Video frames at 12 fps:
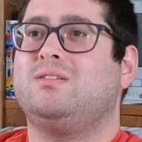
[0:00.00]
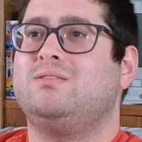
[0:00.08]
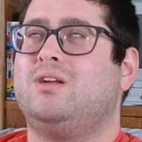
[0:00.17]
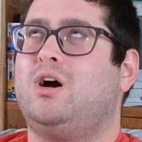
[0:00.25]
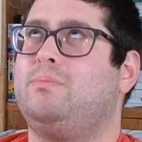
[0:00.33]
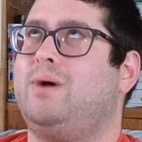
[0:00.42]

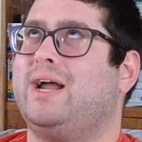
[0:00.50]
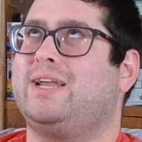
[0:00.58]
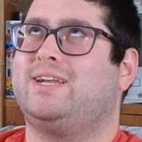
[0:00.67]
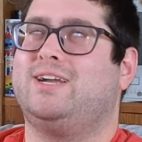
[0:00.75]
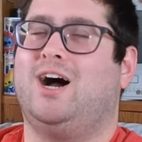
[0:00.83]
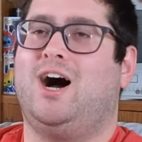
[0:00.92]
oh my
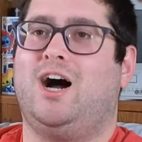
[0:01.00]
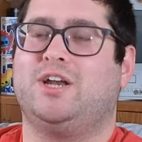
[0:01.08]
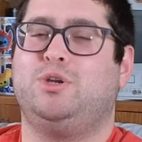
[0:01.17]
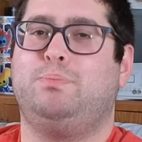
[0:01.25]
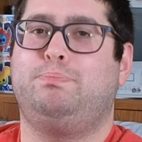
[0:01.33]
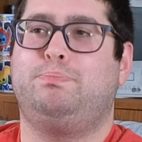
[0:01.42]
god,
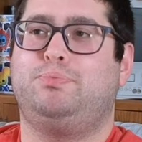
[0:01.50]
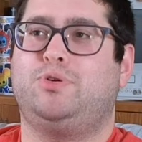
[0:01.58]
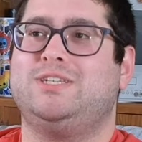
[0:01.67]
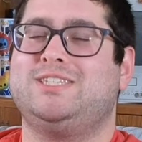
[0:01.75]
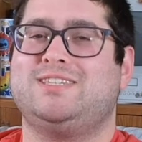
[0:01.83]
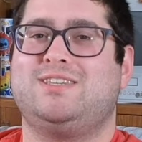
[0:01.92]
you
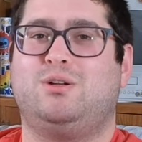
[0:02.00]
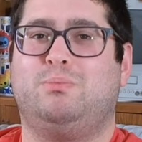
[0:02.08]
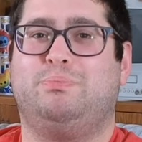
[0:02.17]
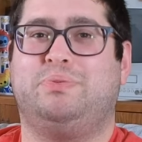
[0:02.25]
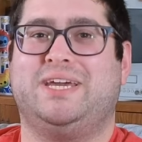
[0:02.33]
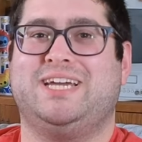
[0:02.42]
princess little
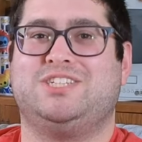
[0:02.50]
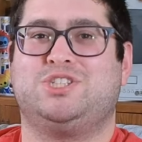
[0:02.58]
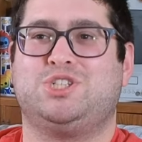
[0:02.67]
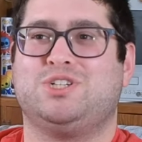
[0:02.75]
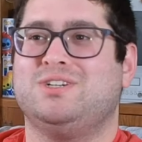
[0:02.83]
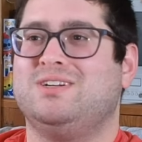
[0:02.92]
bitch. Judge, right?